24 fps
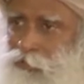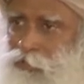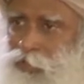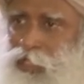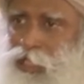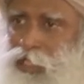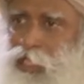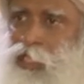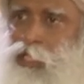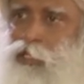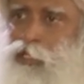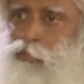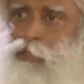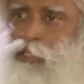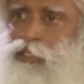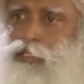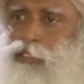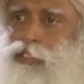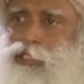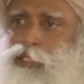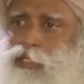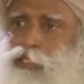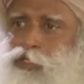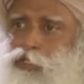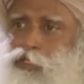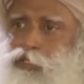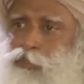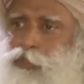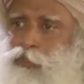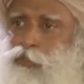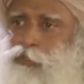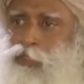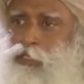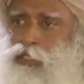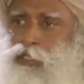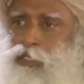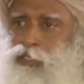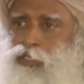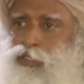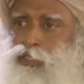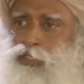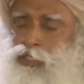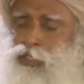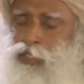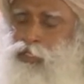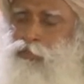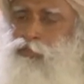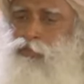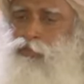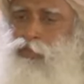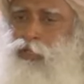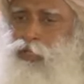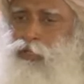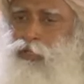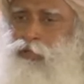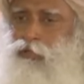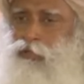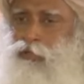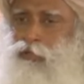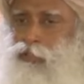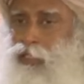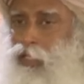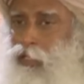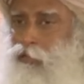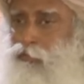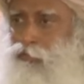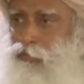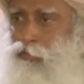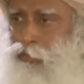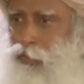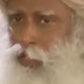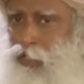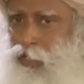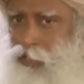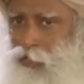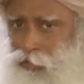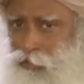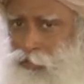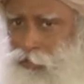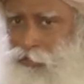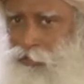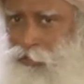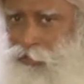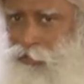of the ailments that human beings are suffering are self-created.